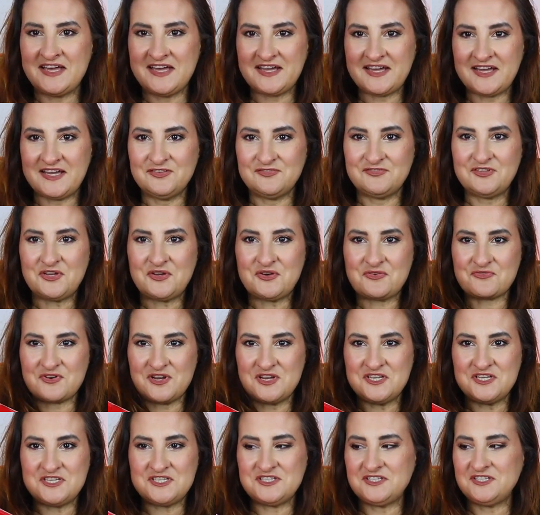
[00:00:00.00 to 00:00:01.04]
kind of
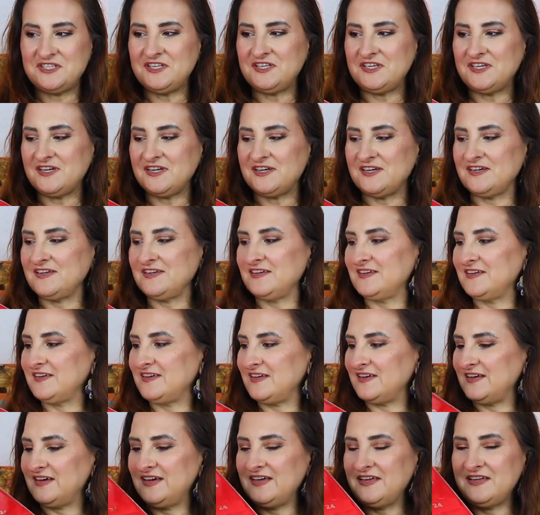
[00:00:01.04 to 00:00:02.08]
decoration here.
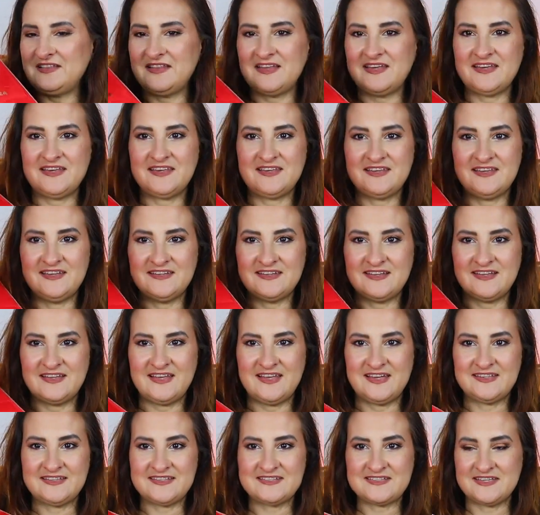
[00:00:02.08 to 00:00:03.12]
I like it. I
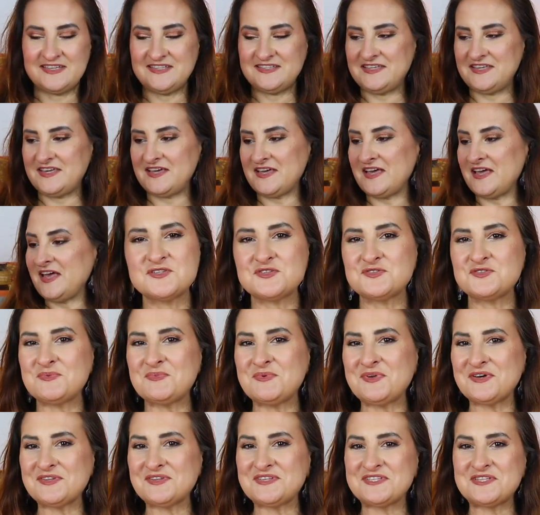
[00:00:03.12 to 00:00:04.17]
like this idea. So to
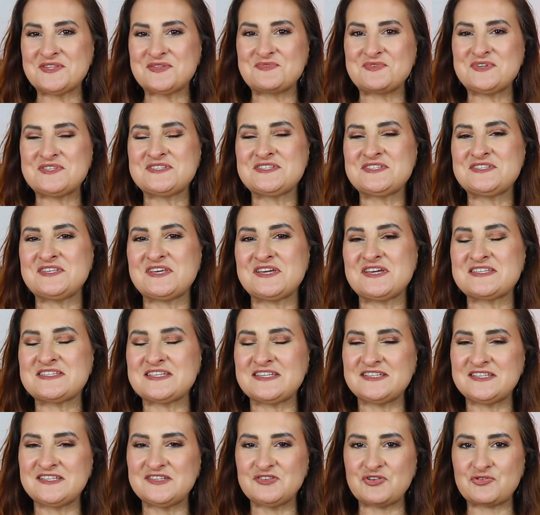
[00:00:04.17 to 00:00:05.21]
be honest, in the recent years, I
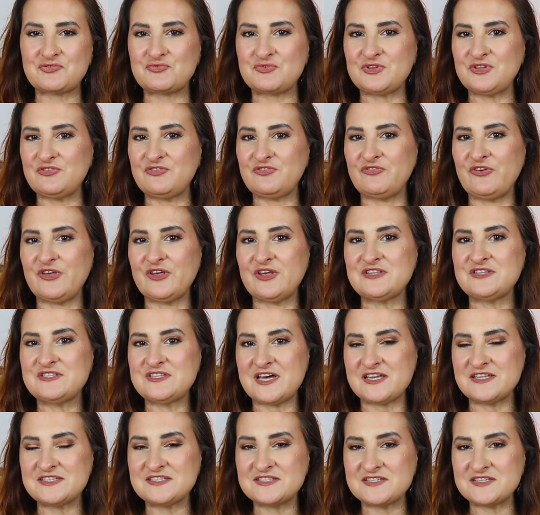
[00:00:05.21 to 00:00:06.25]
did not really feel
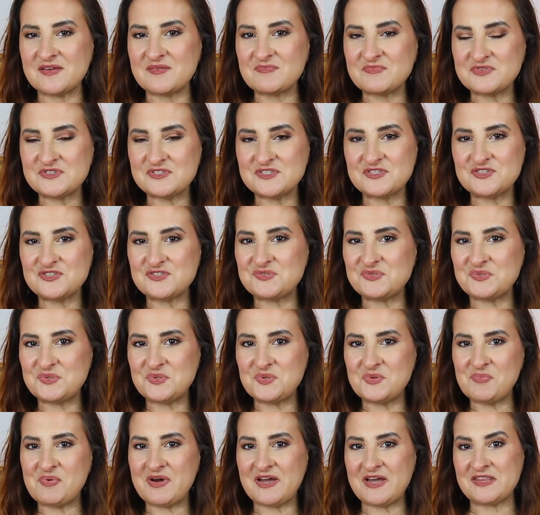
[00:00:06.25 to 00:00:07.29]
that tempted
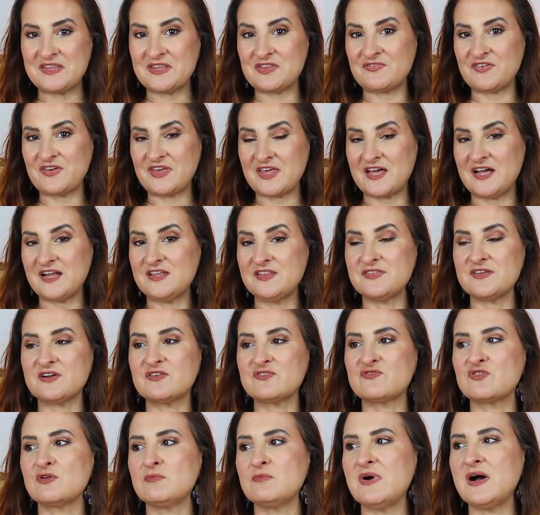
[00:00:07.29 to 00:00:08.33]
to buy an advent calendar
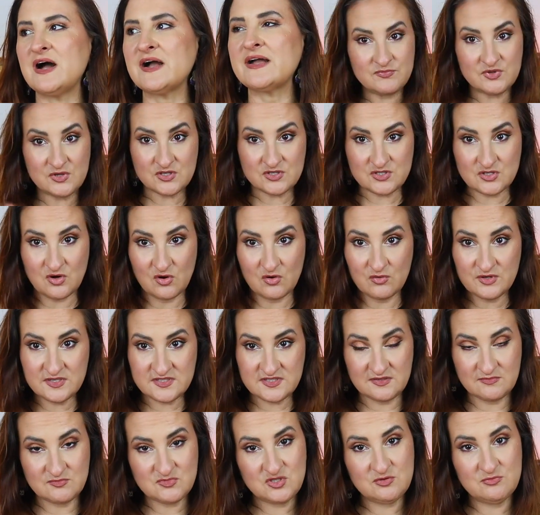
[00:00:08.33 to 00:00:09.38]
from MAC, because it always
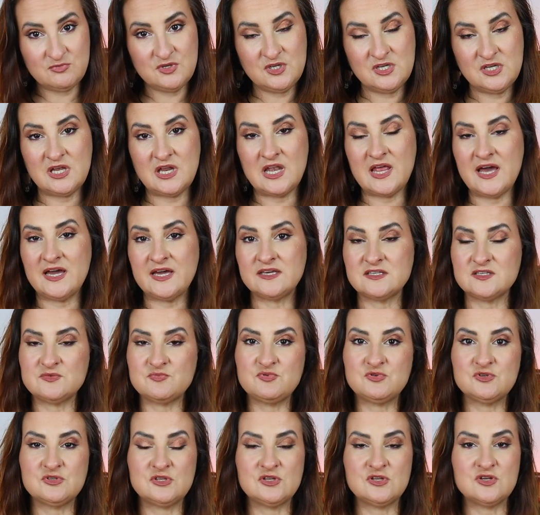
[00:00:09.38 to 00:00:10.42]
seemed to me like they
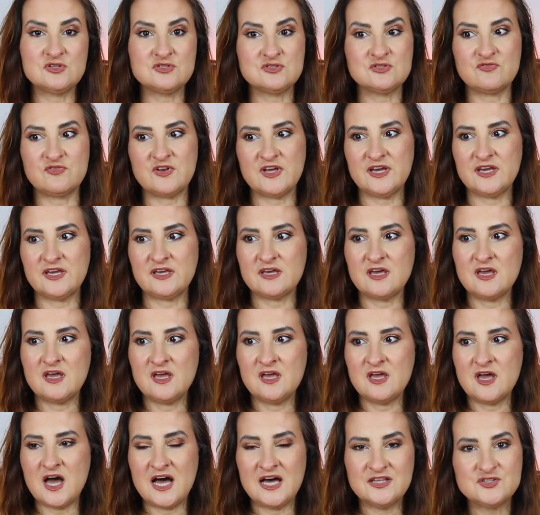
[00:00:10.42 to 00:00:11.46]
put lots of like
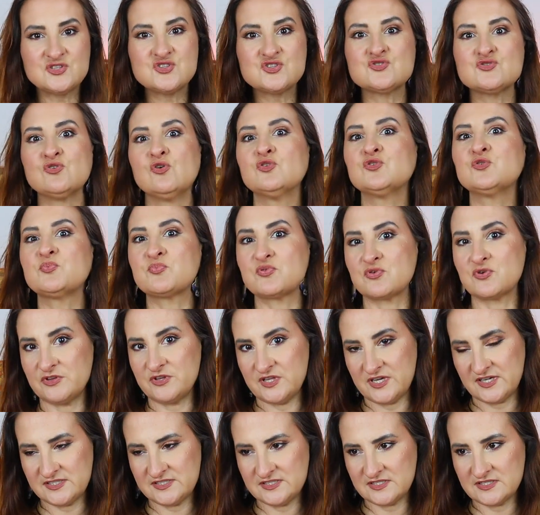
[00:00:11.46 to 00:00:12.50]
unsold
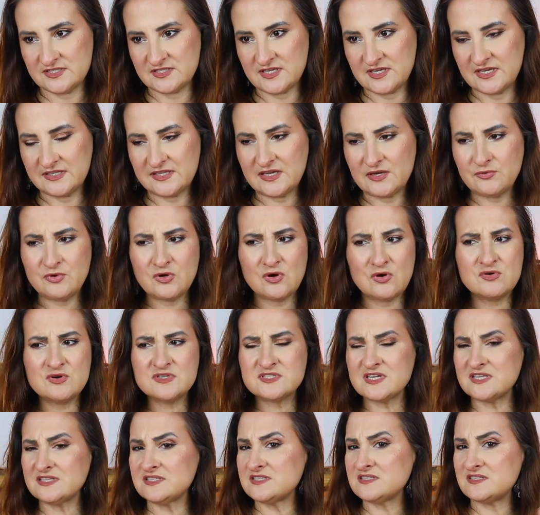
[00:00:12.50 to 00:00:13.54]
products inside. Like, we always
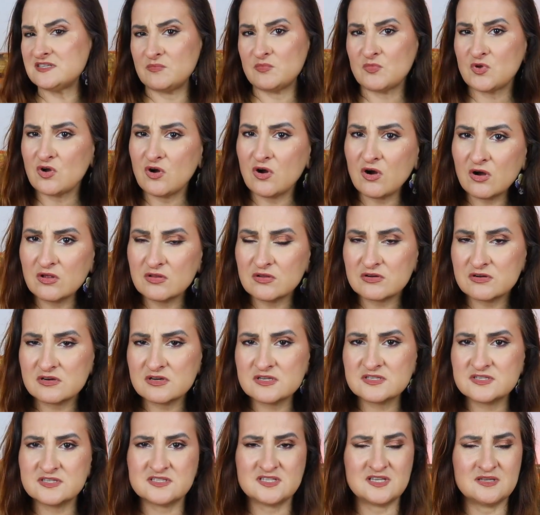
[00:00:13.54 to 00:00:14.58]
had the same
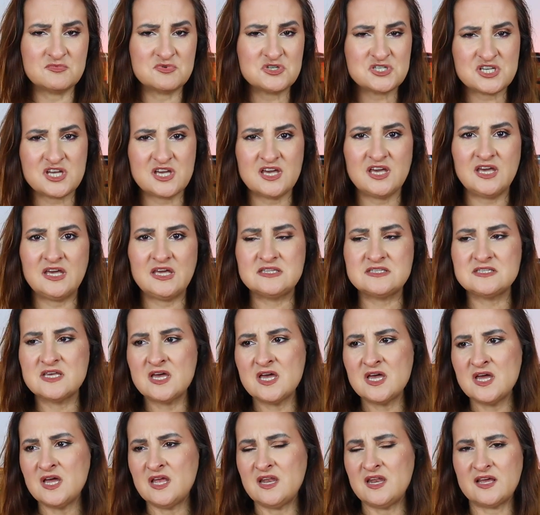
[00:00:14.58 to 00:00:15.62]
colors, the same shades,
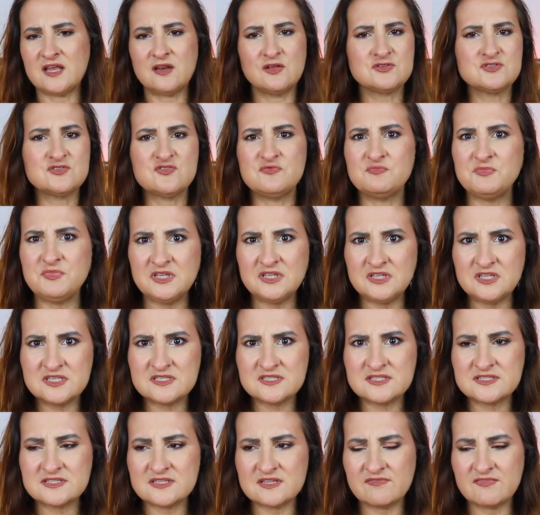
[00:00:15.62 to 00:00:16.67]
like lots of minis
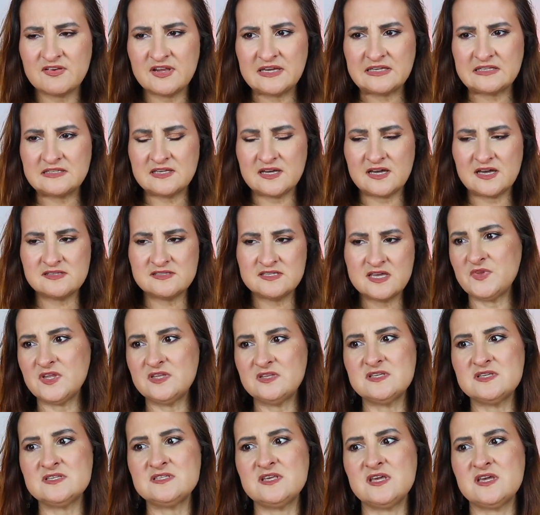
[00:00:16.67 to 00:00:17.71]
and stuff like that. And
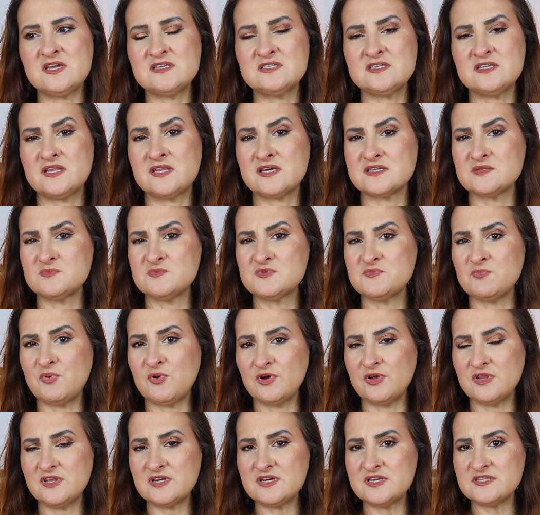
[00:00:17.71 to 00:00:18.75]
this year, seeing like some
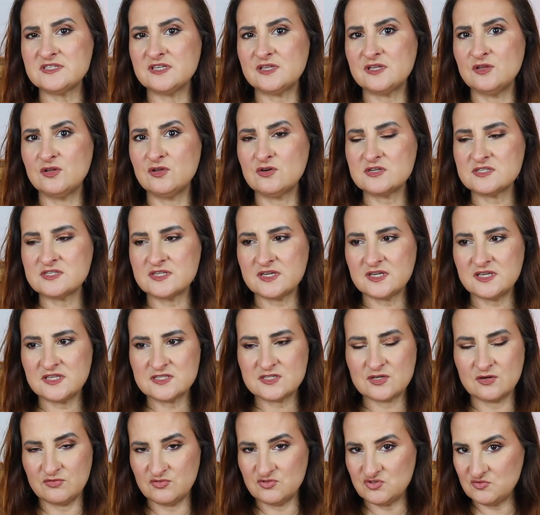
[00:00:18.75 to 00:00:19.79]
spoilers, it looks like it's
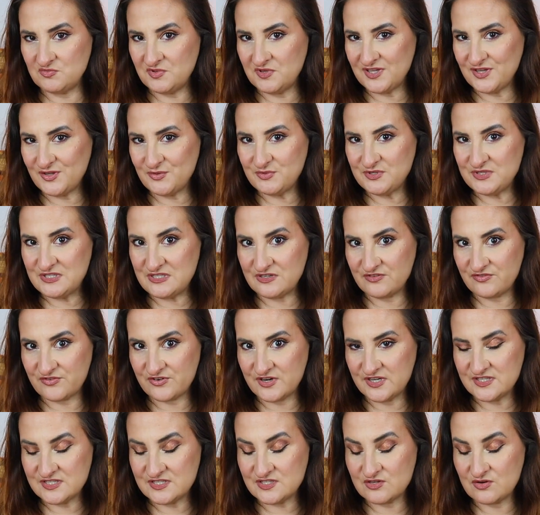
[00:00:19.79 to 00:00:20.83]
going to be a little bit
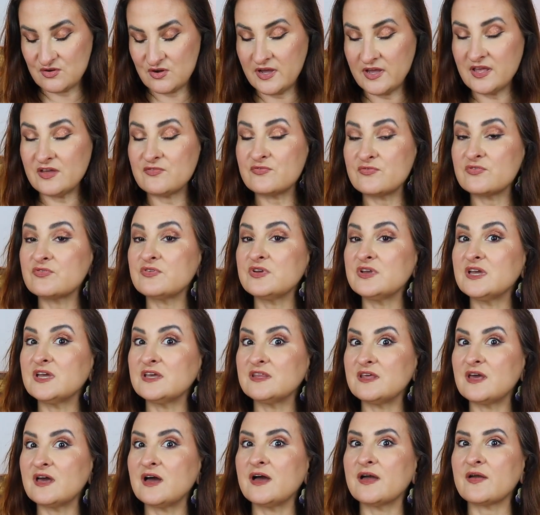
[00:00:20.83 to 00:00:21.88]
different. So I have
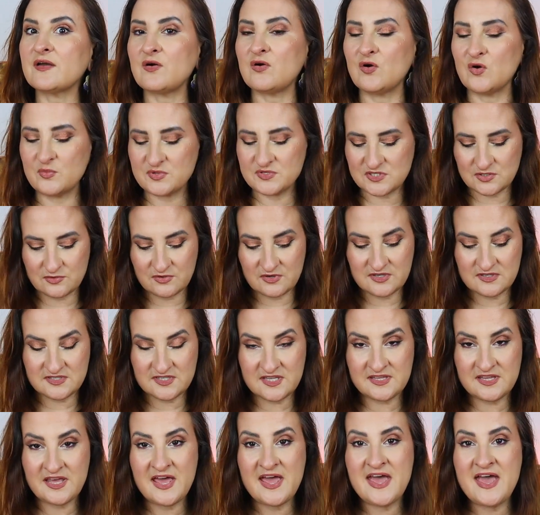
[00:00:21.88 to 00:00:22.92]
really high hopes towards
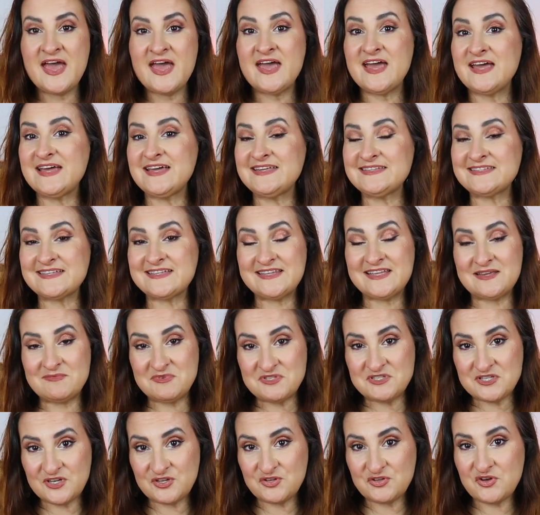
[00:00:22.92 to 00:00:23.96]
it. And let me
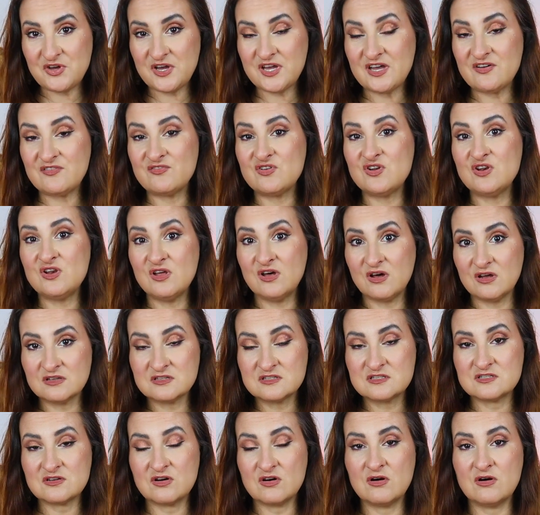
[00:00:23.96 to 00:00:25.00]
tell you, I have
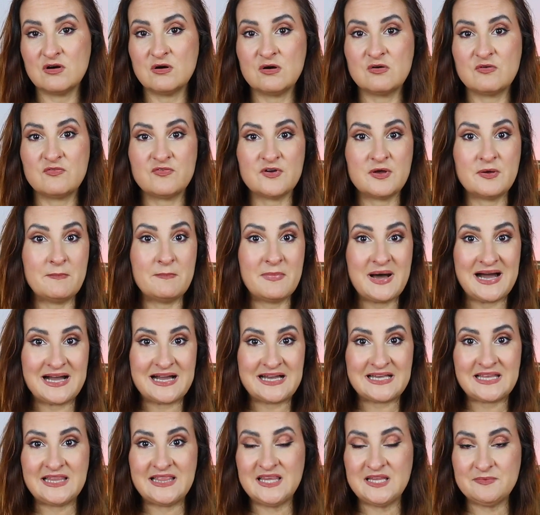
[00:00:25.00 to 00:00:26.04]
lots of
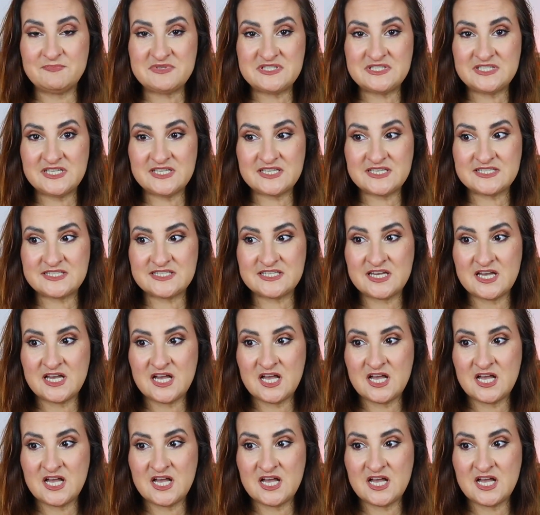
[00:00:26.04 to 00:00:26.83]
MAC lipsticks.